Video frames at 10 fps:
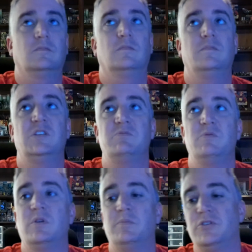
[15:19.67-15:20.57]
Makes me
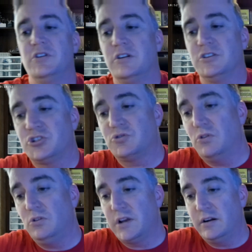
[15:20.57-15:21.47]
want to put it on a
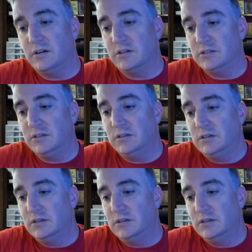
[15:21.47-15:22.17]
scroll character.